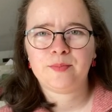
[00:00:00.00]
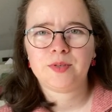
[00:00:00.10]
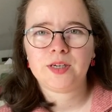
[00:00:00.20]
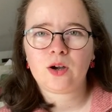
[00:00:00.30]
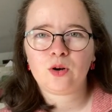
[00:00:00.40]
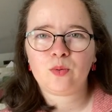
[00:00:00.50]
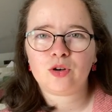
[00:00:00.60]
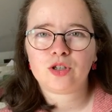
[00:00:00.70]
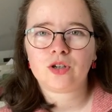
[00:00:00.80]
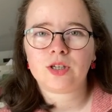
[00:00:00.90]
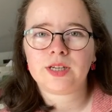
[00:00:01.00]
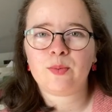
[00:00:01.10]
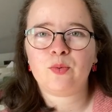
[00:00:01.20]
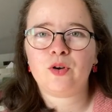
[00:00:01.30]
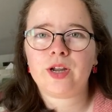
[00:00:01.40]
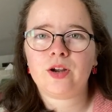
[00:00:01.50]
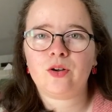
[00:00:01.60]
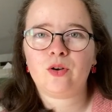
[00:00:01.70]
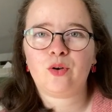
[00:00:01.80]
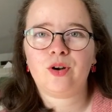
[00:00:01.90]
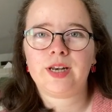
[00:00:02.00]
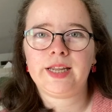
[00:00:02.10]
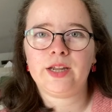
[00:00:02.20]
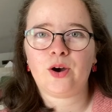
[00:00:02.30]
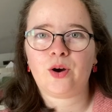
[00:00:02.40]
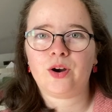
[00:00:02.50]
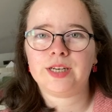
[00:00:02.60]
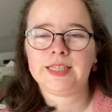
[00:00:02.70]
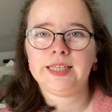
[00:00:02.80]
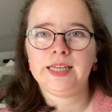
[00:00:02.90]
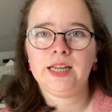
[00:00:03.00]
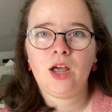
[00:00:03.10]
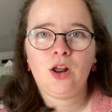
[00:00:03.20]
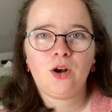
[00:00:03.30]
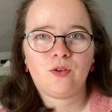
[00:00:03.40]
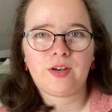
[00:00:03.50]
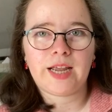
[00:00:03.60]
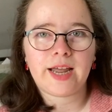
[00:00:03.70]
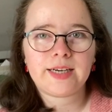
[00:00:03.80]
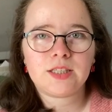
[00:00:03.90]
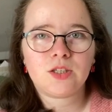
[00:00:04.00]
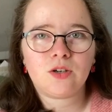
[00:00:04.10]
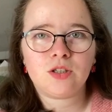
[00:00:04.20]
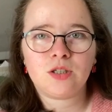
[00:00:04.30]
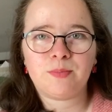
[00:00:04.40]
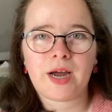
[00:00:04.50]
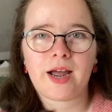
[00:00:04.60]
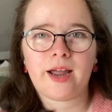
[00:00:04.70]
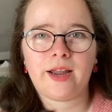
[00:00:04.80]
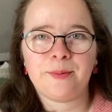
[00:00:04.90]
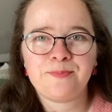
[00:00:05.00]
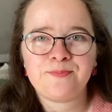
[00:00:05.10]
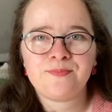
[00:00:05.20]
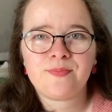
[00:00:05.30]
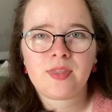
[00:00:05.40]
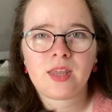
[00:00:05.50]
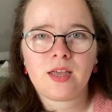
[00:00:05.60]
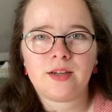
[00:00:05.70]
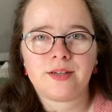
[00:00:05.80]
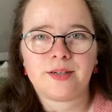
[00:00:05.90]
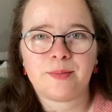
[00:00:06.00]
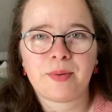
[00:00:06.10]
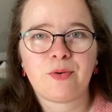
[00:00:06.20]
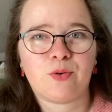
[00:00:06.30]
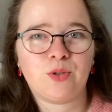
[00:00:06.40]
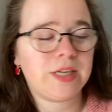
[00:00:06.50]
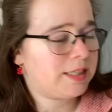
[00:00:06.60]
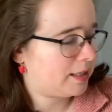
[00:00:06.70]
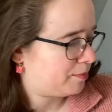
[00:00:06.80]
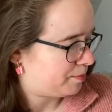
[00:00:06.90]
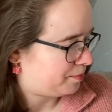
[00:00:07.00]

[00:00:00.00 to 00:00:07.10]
The colorwork socks I'm working on currently are the lovely Anna socks by Penrose Knits.